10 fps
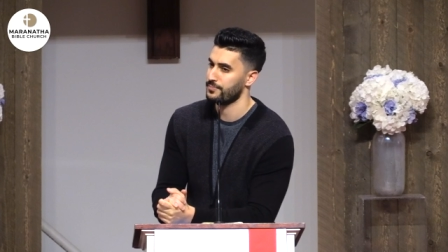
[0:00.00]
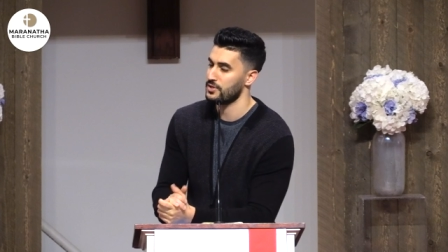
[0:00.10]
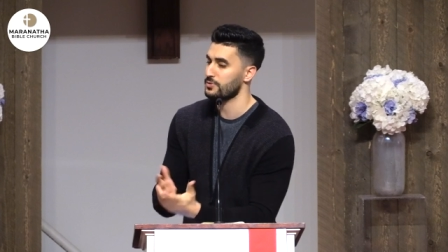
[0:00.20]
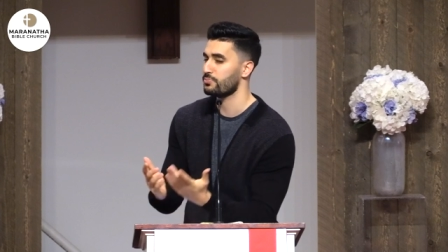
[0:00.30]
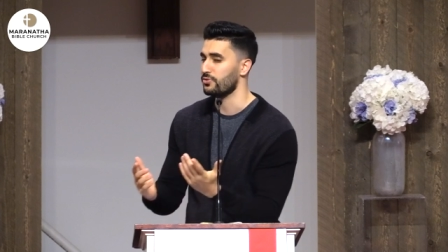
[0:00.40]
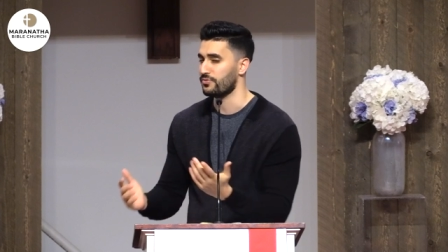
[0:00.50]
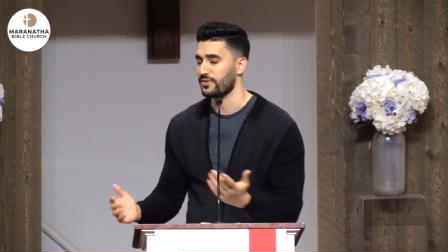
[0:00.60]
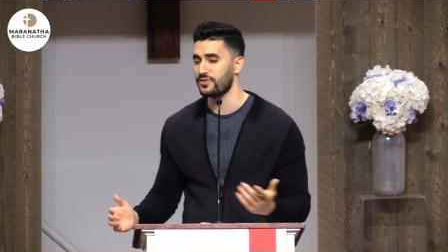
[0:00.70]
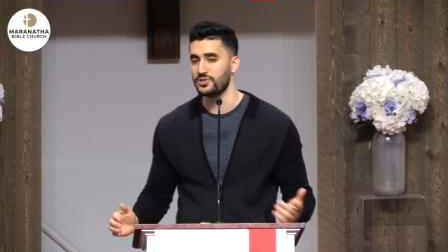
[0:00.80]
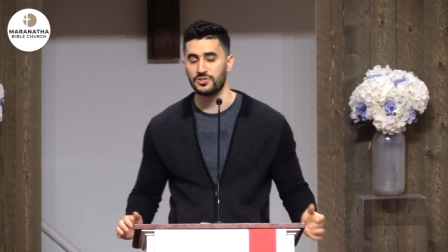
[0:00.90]
Here's proof.
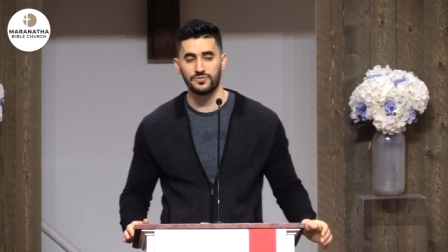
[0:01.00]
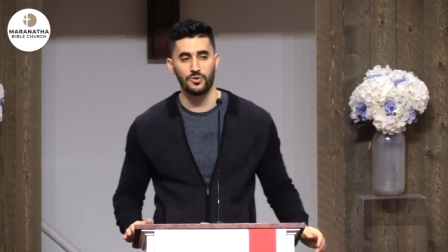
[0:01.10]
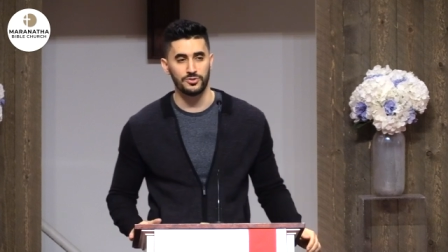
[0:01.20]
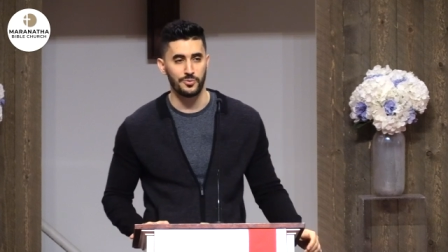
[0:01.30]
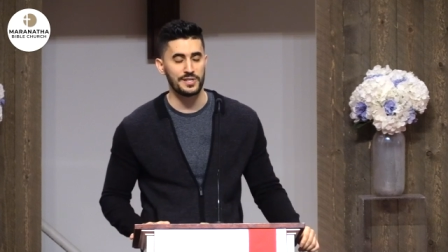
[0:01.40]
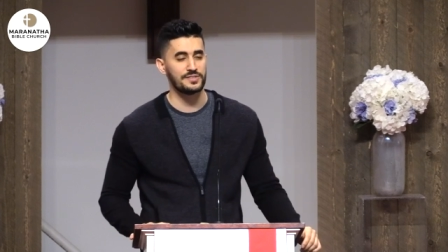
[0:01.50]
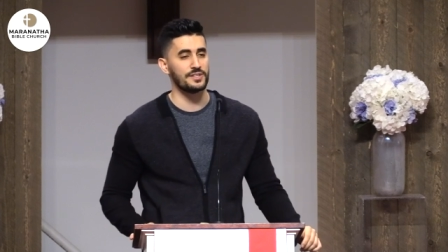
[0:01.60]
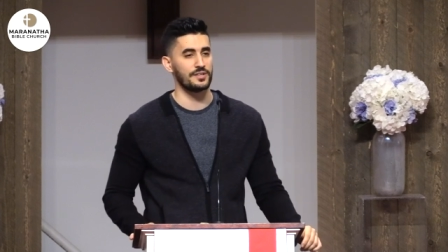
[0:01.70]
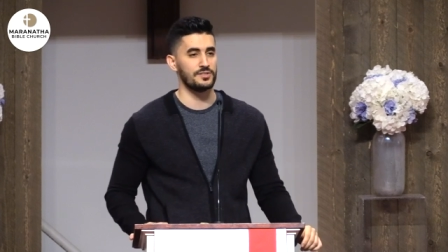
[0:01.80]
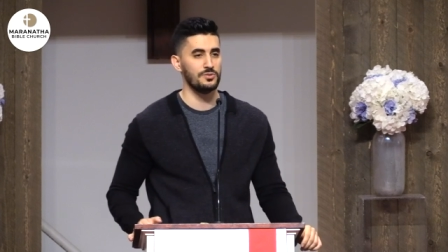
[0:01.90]
Ephesians
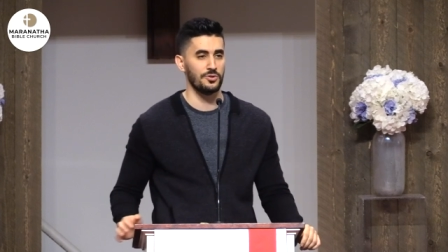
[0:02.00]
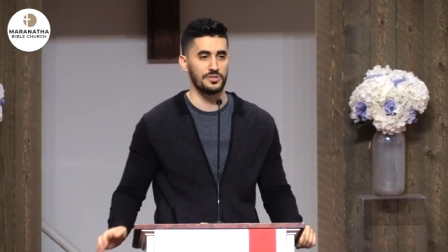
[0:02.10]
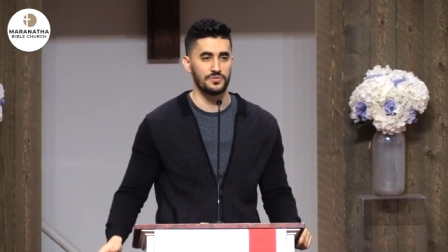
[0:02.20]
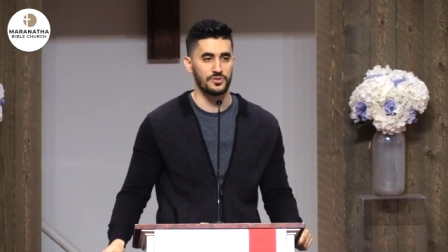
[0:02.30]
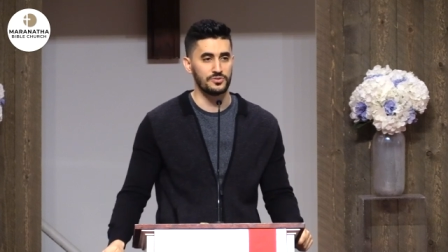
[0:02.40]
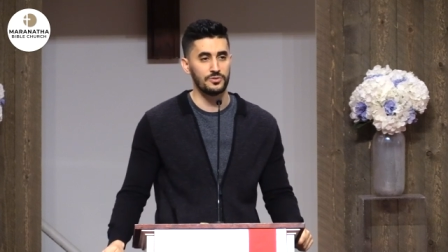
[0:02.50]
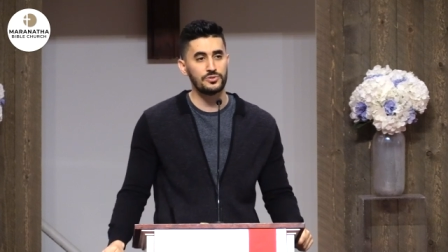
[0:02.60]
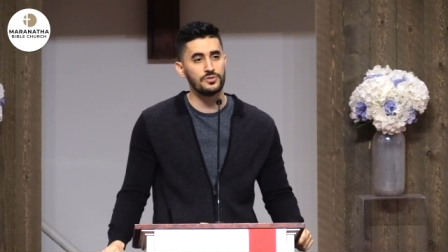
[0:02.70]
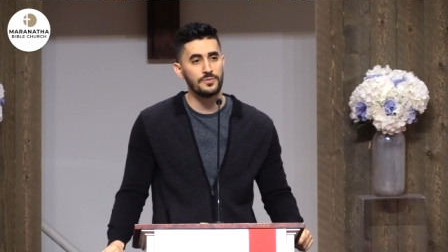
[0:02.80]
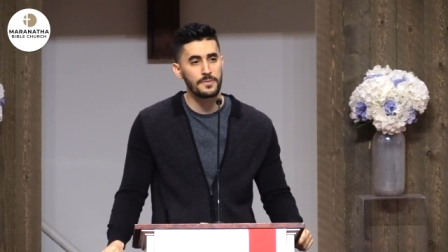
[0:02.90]
4:26. You know this verse,
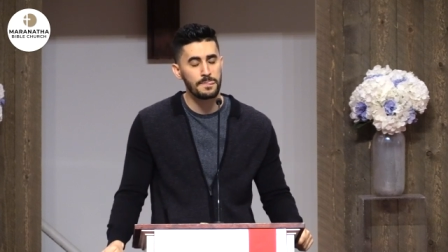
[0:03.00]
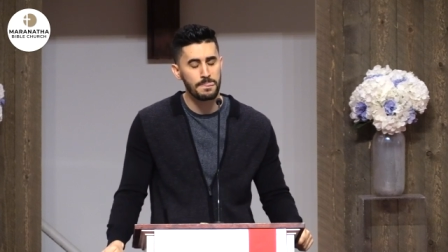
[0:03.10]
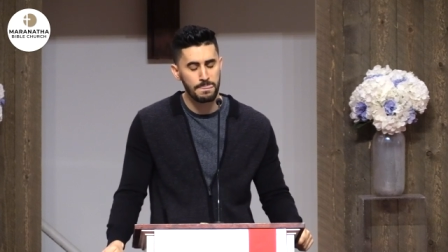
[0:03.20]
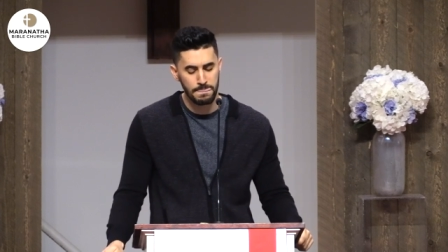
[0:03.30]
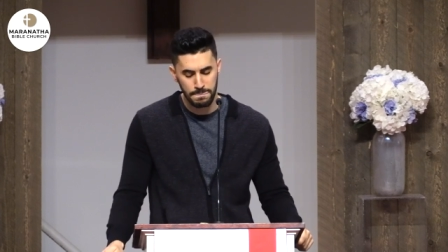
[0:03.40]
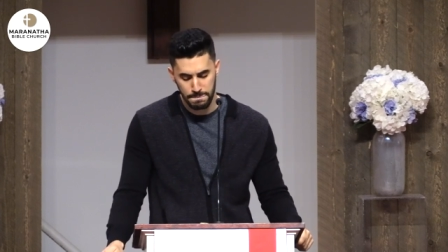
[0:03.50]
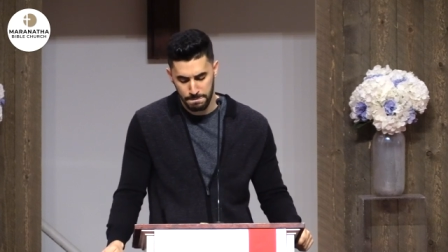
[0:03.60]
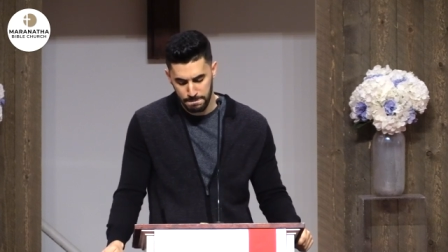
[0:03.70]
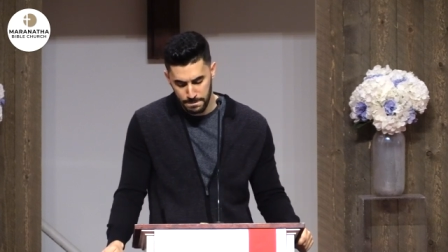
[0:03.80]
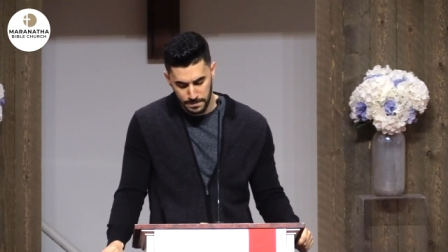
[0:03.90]
don't you?
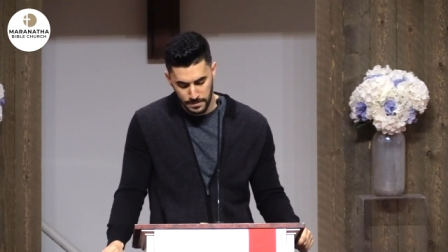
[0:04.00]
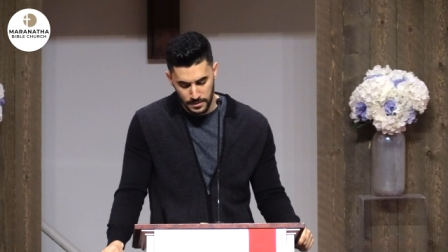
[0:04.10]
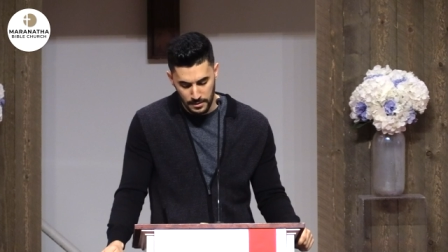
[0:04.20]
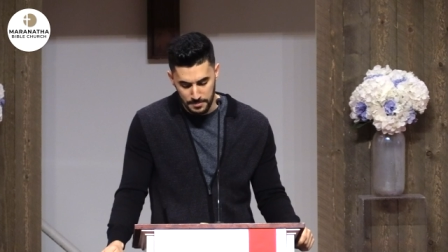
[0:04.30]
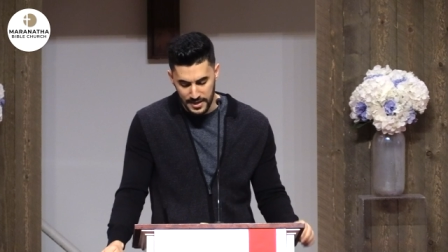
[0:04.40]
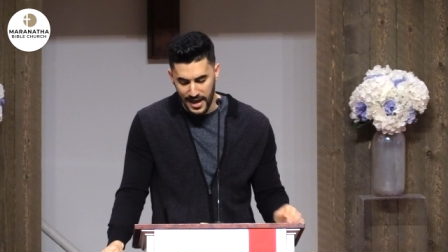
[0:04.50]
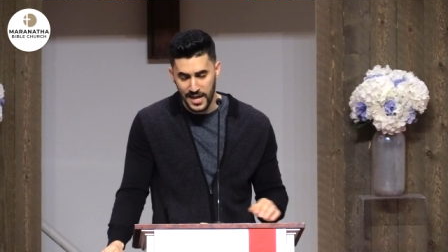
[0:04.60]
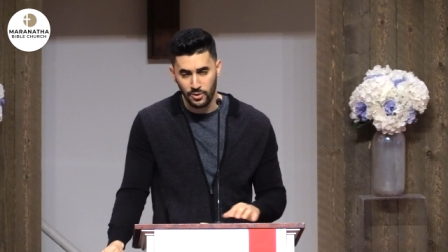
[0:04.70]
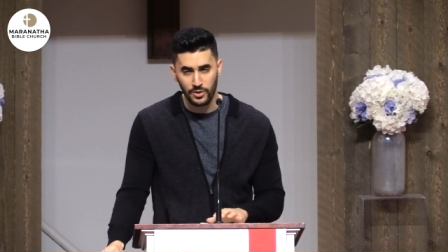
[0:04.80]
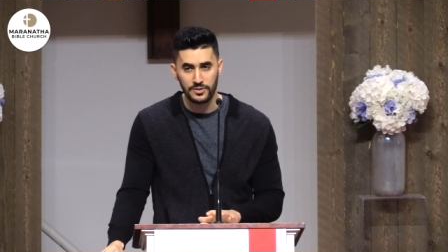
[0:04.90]
Be
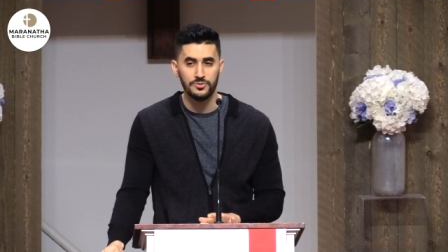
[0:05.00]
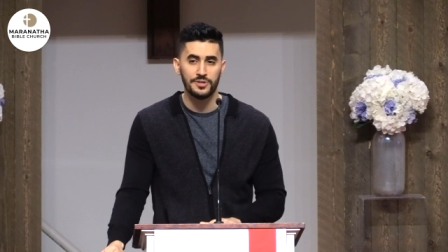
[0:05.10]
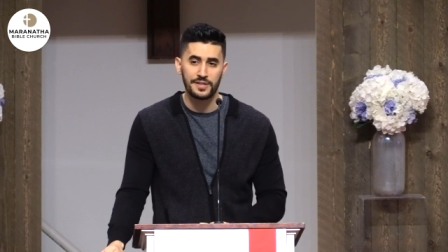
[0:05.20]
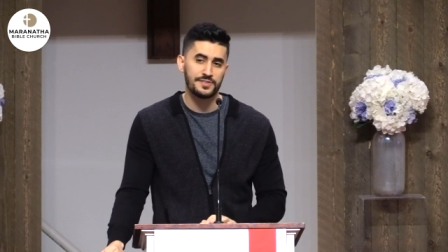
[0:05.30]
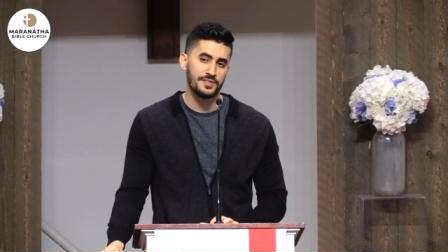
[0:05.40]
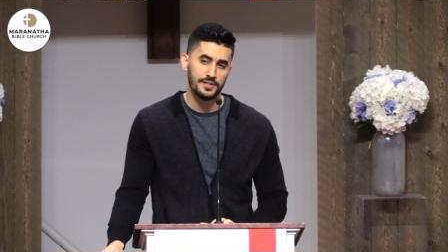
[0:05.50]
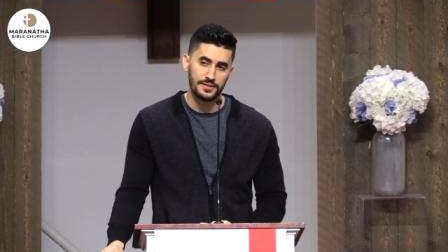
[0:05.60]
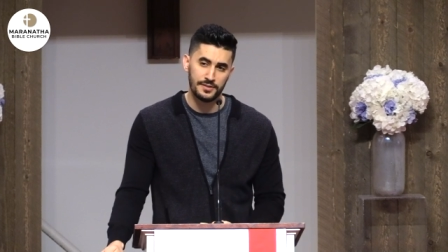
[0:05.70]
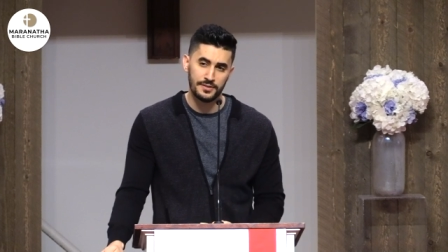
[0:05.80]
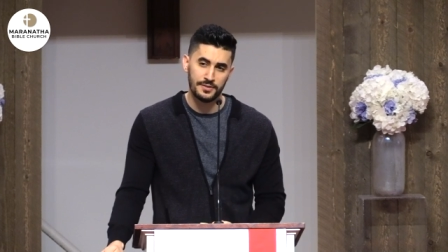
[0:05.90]
angry and do not sin.